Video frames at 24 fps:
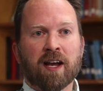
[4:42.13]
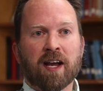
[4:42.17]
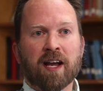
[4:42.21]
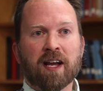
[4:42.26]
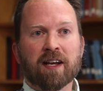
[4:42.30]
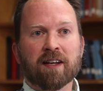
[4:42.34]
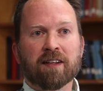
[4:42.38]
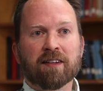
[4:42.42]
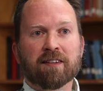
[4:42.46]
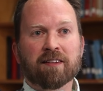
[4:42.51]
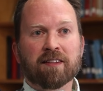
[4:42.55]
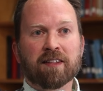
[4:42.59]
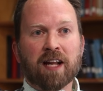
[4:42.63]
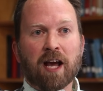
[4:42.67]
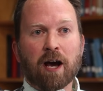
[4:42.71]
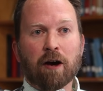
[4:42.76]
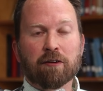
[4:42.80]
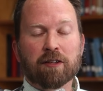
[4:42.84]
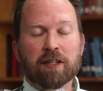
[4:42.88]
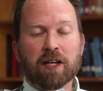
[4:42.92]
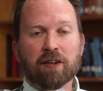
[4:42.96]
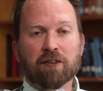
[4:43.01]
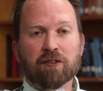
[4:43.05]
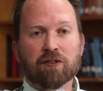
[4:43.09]
And
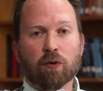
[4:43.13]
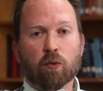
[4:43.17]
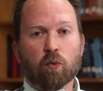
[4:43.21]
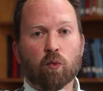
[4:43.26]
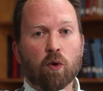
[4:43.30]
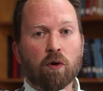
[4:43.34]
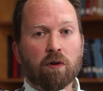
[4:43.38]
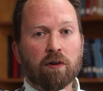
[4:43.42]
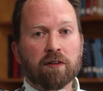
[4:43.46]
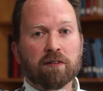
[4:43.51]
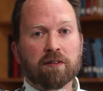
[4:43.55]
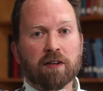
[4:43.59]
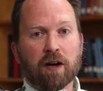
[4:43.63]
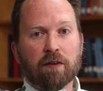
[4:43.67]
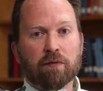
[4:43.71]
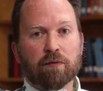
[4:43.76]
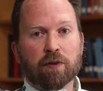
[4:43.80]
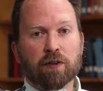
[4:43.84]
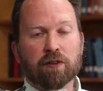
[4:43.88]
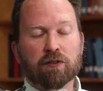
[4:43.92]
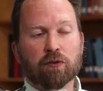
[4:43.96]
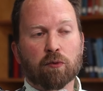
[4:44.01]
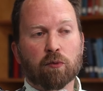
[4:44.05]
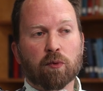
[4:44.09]
now he has a warrant out
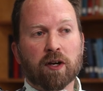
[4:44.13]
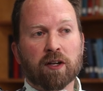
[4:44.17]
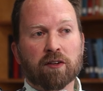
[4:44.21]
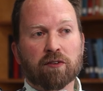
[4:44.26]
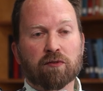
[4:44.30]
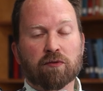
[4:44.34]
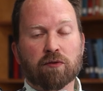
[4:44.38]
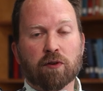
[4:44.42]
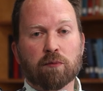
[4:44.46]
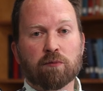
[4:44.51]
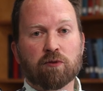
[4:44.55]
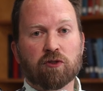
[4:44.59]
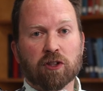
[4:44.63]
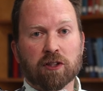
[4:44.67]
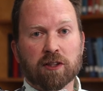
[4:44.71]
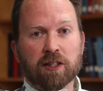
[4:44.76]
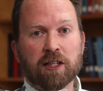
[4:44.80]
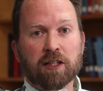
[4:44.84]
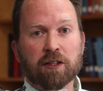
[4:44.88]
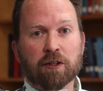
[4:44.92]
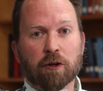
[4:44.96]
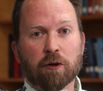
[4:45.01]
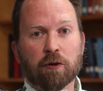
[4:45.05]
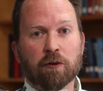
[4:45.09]
for his arrest from
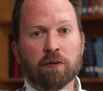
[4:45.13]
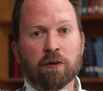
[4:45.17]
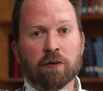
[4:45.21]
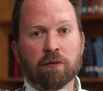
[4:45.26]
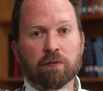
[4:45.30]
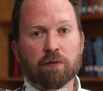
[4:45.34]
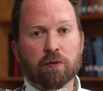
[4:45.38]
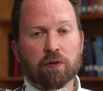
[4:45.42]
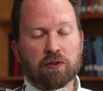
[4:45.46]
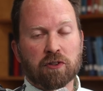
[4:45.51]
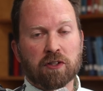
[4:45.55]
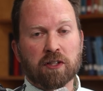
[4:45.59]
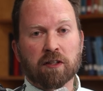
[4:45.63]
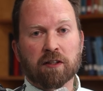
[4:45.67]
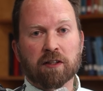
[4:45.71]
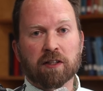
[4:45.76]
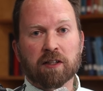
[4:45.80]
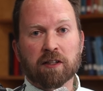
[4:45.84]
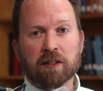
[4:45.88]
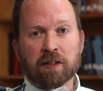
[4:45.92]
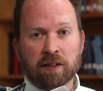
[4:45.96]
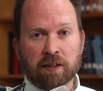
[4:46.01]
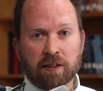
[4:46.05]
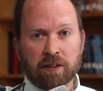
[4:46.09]
Jalingo for
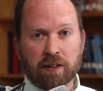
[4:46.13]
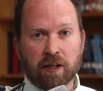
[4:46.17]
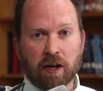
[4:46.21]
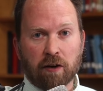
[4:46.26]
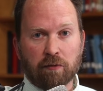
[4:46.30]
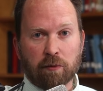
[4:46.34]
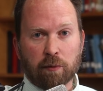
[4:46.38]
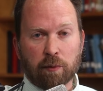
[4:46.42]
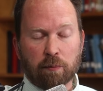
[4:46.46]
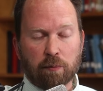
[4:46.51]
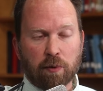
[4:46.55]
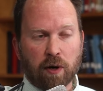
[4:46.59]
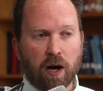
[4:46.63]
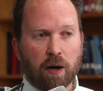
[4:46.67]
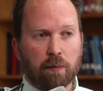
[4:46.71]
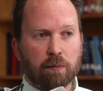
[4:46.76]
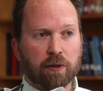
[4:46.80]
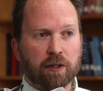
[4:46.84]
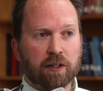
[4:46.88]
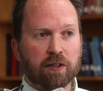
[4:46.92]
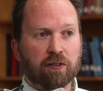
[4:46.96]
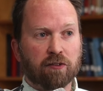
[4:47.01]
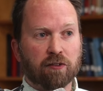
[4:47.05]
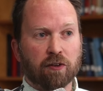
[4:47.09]
stealing government
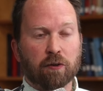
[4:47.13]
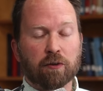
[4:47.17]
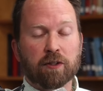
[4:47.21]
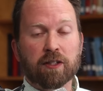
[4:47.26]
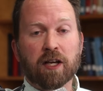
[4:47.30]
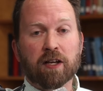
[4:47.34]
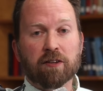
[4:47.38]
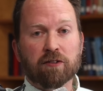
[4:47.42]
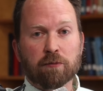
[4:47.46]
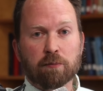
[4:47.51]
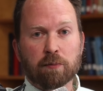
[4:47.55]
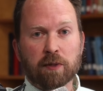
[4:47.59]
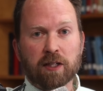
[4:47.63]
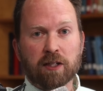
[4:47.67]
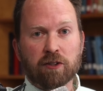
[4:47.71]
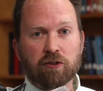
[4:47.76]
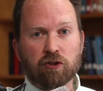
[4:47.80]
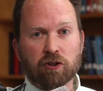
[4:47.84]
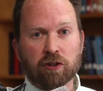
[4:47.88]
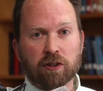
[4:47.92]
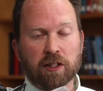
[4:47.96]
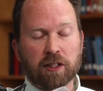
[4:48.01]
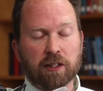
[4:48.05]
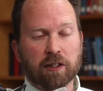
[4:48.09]
property. So he hasn't been
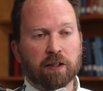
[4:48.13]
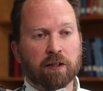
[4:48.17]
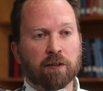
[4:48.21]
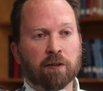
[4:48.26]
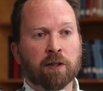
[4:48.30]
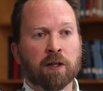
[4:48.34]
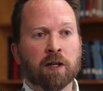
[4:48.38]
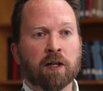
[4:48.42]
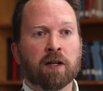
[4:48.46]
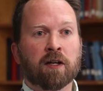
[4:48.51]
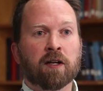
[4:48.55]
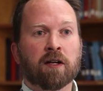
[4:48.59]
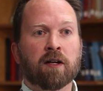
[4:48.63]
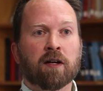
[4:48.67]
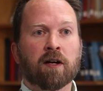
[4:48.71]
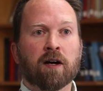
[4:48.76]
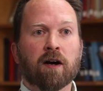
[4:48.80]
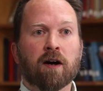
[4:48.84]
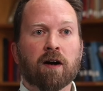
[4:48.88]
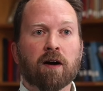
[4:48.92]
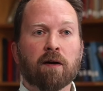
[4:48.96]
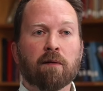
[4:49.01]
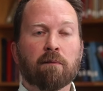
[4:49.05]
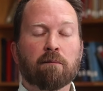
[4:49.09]
in Jalingo.
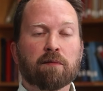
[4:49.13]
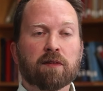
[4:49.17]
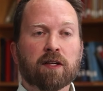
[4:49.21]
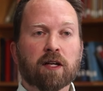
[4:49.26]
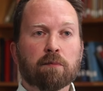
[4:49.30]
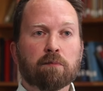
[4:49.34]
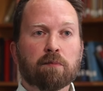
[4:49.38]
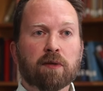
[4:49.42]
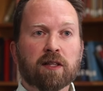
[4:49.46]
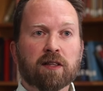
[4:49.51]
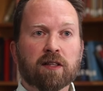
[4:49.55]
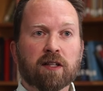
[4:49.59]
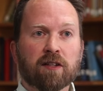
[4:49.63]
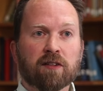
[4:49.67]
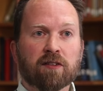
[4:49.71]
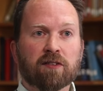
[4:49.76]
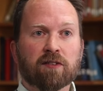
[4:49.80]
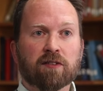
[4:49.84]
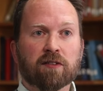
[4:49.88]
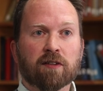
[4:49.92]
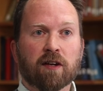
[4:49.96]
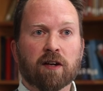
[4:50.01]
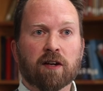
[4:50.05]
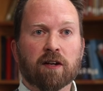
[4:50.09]
There'd been
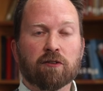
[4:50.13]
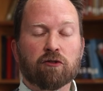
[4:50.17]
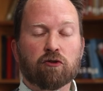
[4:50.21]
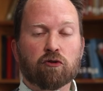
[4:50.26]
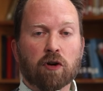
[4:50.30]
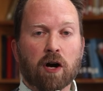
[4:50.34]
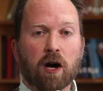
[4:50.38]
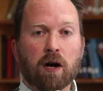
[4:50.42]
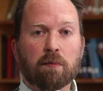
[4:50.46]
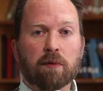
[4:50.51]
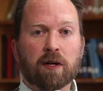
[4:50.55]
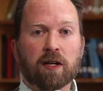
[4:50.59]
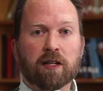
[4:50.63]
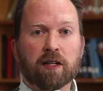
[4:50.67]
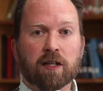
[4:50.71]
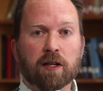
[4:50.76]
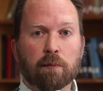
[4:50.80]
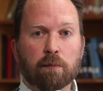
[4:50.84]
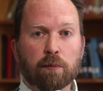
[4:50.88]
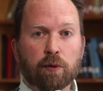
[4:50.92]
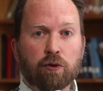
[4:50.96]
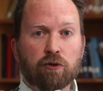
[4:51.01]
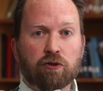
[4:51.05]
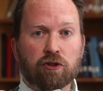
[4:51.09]
this drama in
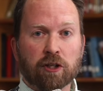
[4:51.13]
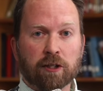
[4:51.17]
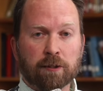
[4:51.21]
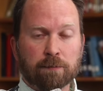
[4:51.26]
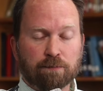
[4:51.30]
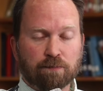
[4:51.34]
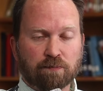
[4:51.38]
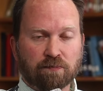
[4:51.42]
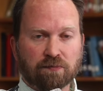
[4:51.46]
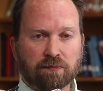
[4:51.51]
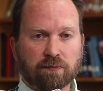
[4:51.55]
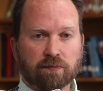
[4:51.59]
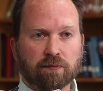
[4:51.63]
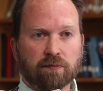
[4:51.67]
Abuja.